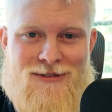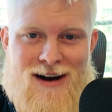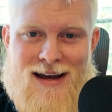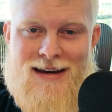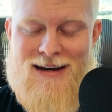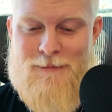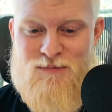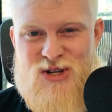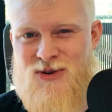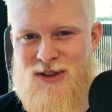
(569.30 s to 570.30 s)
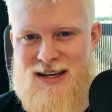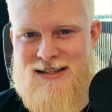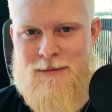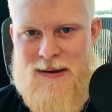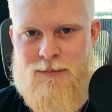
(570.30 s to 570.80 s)
right? These are
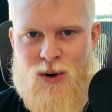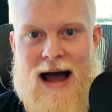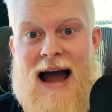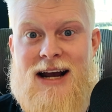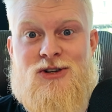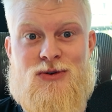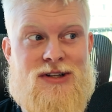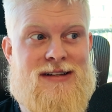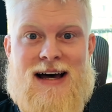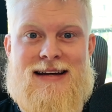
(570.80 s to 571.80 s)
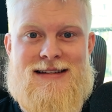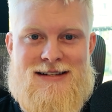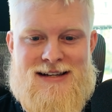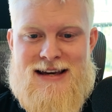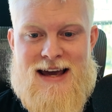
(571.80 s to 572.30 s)
things that people actually like to
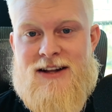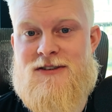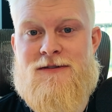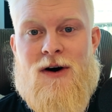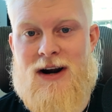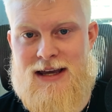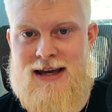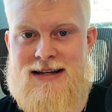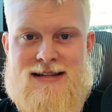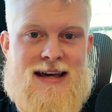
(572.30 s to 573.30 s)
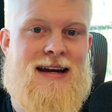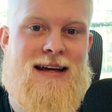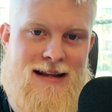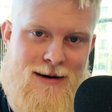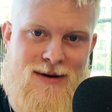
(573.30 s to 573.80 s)
see. It's funny. It's
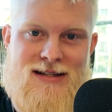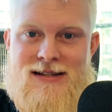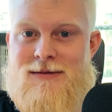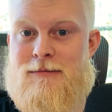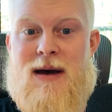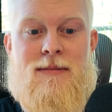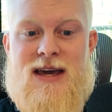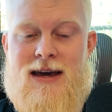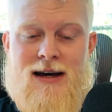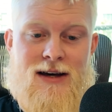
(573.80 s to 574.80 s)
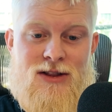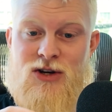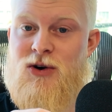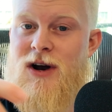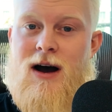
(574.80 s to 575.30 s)
hitting them. It's maybe the
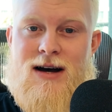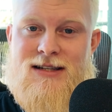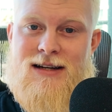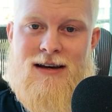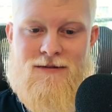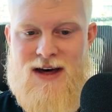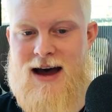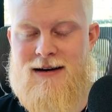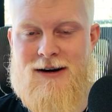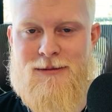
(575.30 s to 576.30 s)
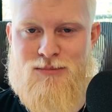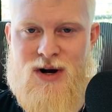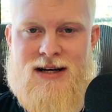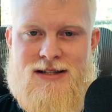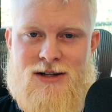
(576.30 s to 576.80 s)
curiosity of that
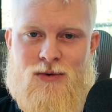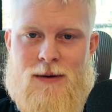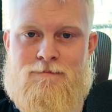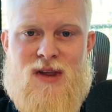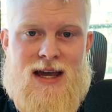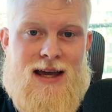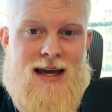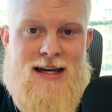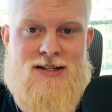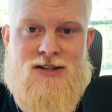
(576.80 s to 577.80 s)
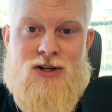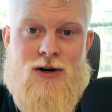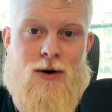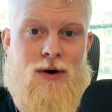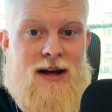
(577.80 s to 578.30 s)
pregnancy one is,
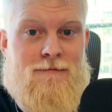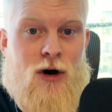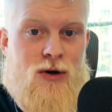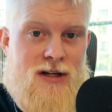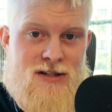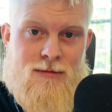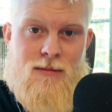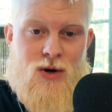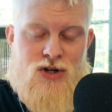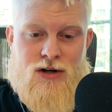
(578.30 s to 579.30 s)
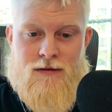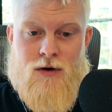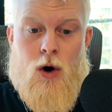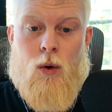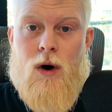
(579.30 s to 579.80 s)
invoking some emotion
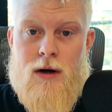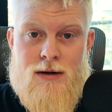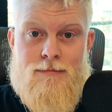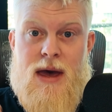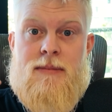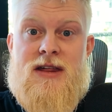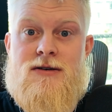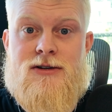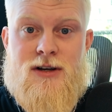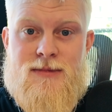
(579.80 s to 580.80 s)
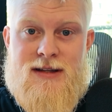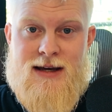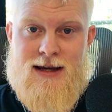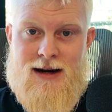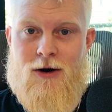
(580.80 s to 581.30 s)
of, oh, maybe there's something
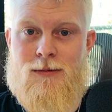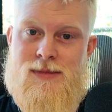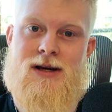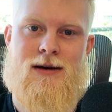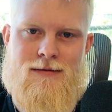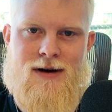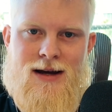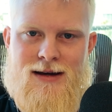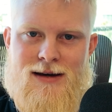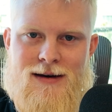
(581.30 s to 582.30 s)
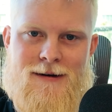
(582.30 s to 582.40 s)
that can help me, right?